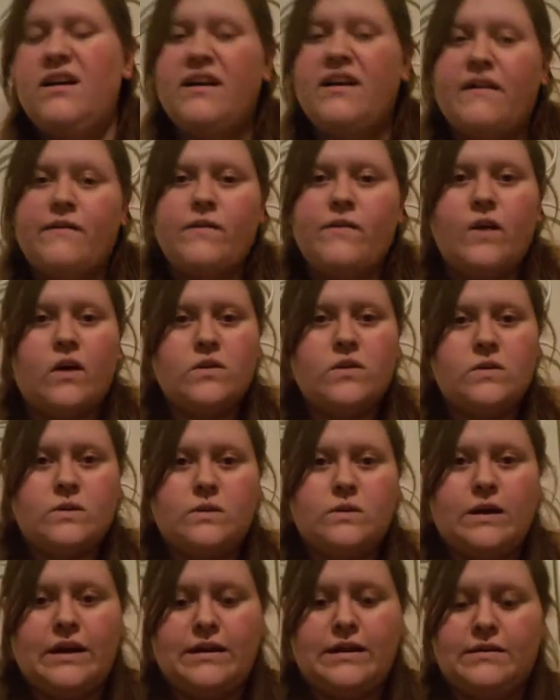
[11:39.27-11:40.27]
And also,
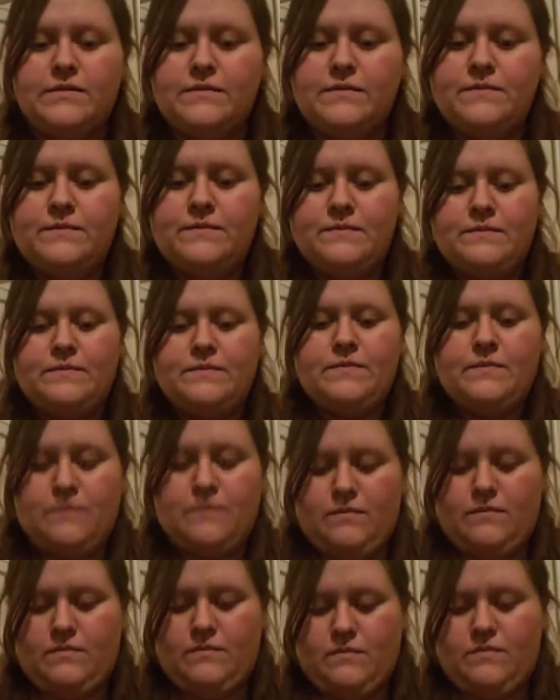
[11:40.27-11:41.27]
like,
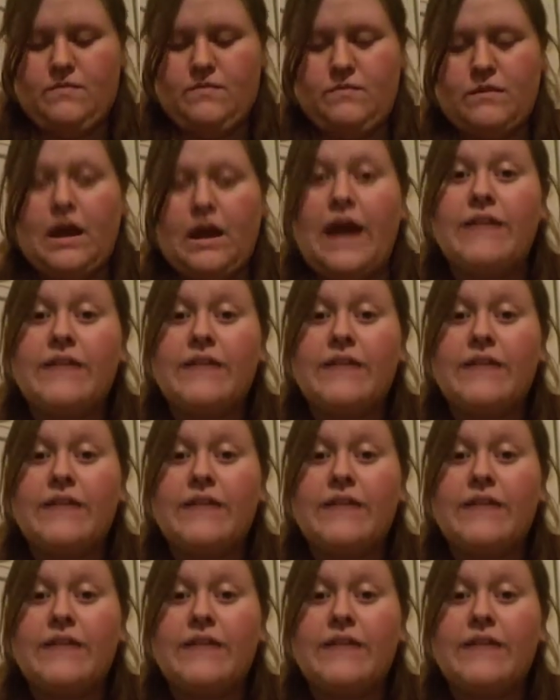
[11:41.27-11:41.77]
I'd